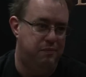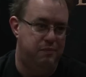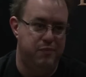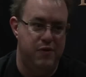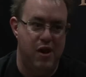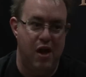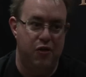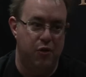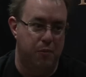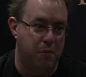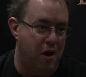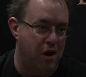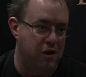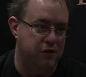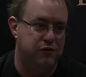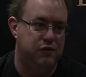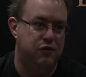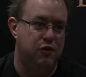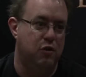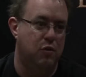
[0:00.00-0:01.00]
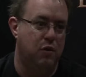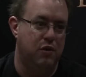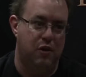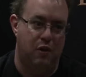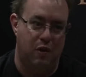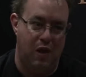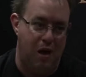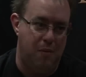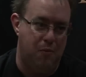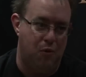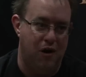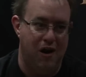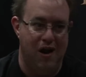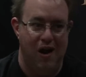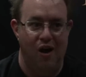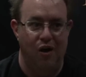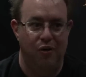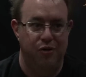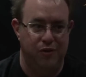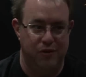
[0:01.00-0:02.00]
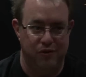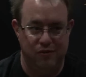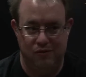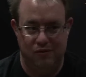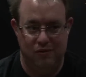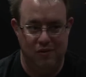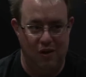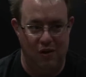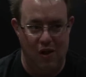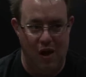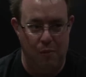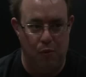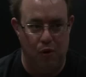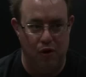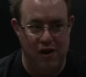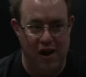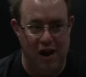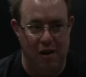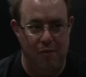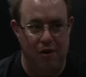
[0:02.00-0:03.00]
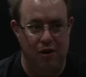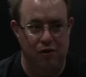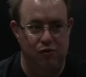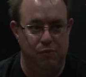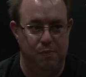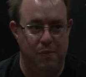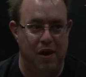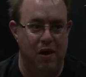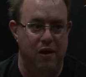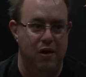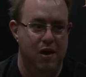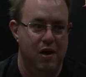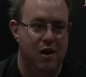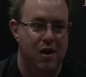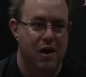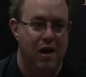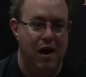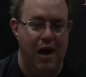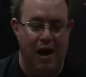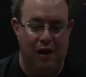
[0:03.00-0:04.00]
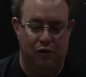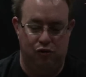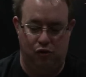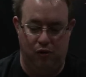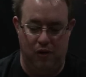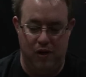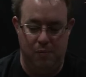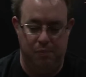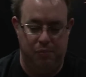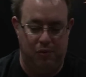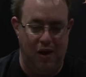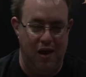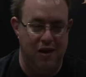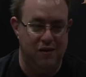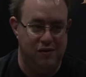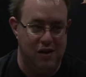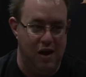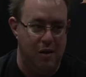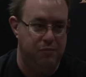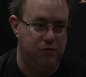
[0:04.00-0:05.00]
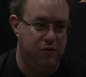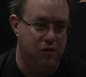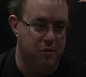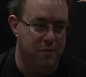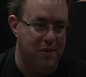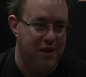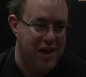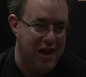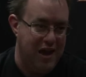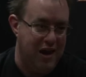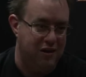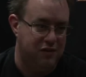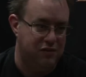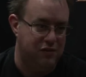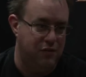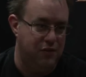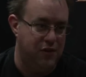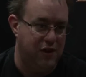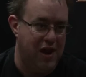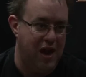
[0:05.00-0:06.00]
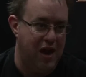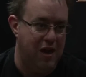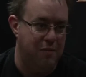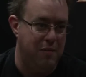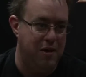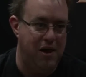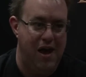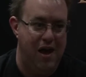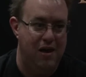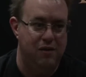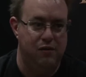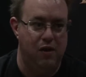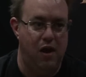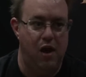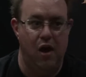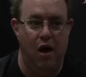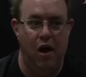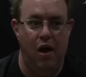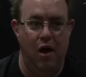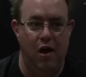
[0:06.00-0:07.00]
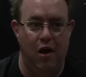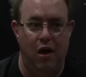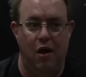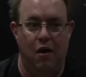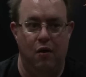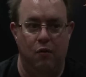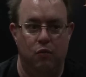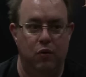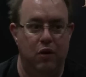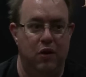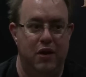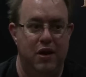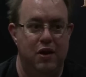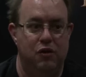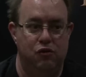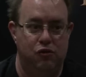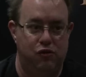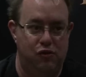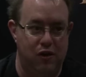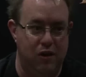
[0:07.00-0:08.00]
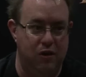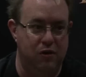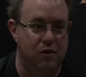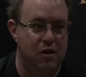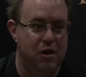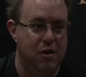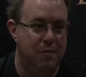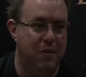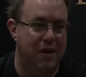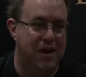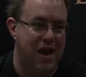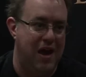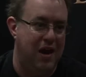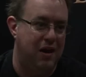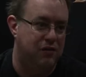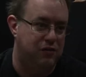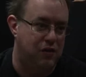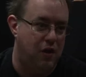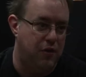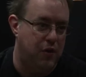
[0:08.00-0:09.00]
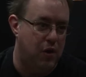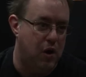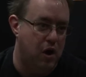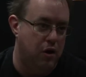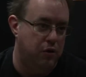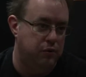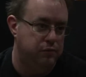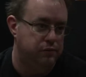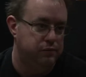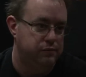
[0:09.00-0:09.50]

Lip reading: another monster with a lot more health and a lot more damage, but actually plays up to the mechanics of the game and has a really interesting mechanics on their own.